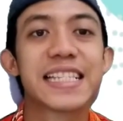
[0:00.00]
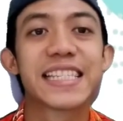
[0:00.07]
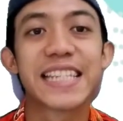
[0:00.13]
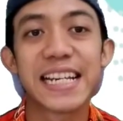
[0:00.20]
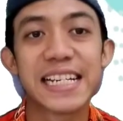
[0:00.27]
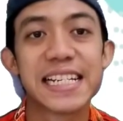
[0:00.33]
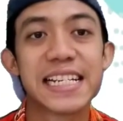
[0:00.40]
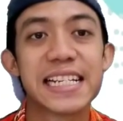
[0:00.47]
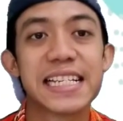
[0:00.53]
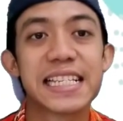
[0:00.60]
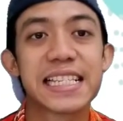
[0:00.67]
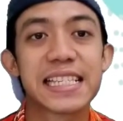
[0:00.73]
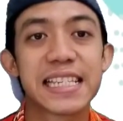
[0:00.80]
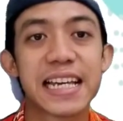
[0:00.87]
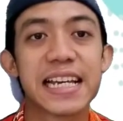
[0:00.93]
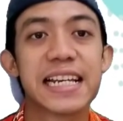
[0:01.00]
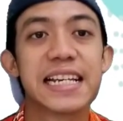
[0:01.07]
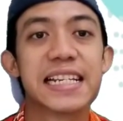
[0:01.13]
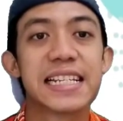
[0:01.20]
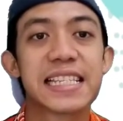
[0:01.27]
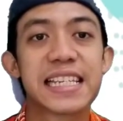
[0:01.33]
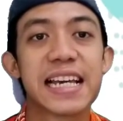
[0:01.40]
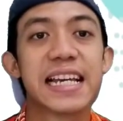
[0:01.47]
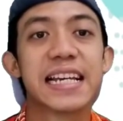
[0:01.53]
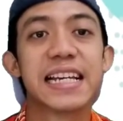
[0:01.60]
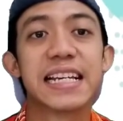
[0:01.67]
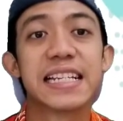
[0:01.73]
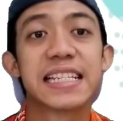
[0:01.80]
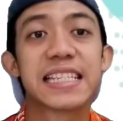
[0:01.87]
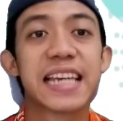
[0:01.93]
Ch, ch, ch,
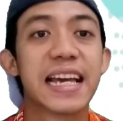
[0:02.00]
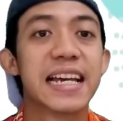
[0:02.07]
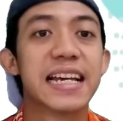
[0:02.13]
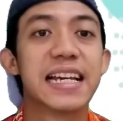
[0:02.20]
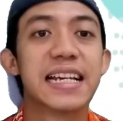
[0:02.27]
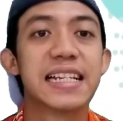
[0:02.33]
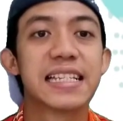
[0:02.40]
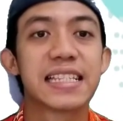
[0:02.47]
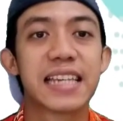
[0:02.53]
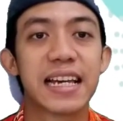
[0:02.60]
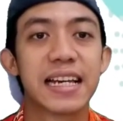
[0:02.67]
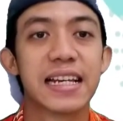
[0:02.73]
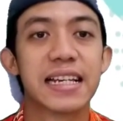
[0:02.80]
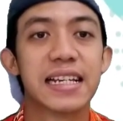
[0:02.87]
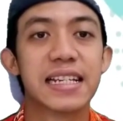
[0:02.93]
ch.